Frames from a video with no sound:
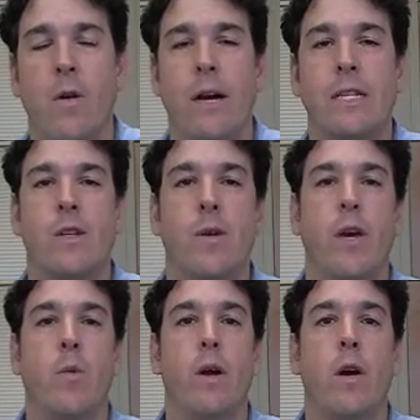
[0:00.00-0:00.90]
All right, so
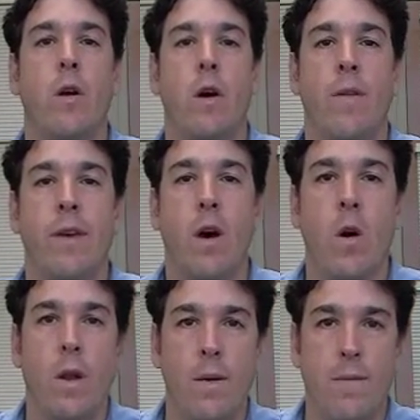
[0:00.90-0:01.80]
here we are on the
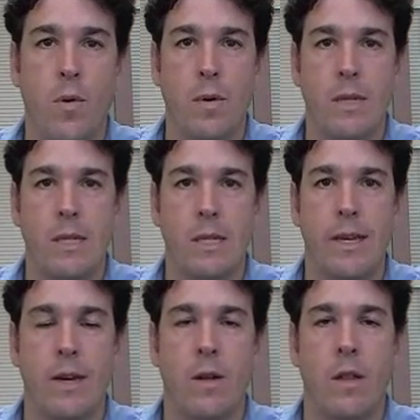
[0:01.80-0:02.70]
all-important
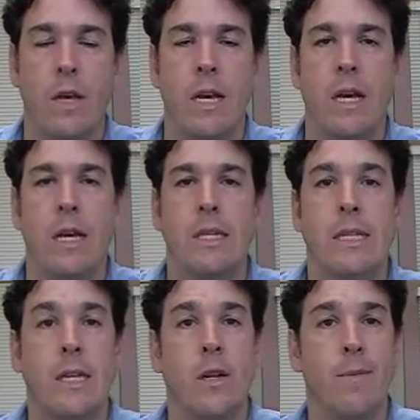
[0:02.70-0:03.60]
skill
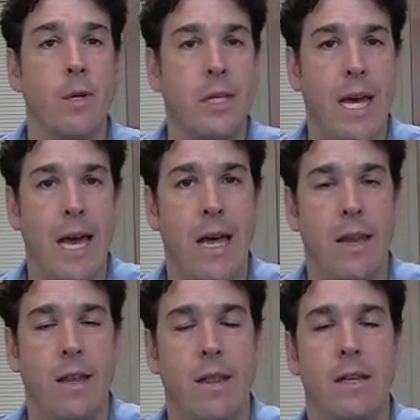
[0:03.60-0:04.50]
number
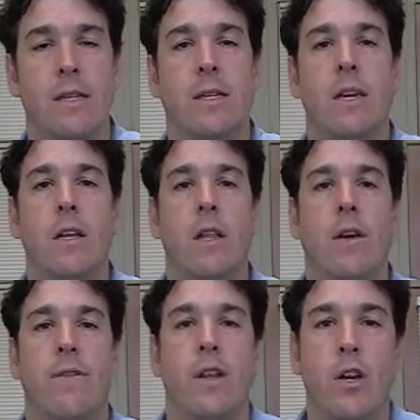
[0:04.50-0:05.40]
10, the skill
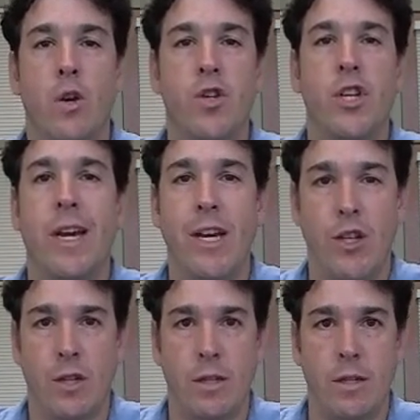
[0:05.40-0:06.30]
of
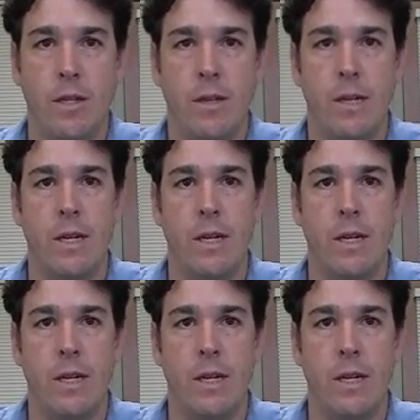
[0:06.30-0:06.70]
negotiations.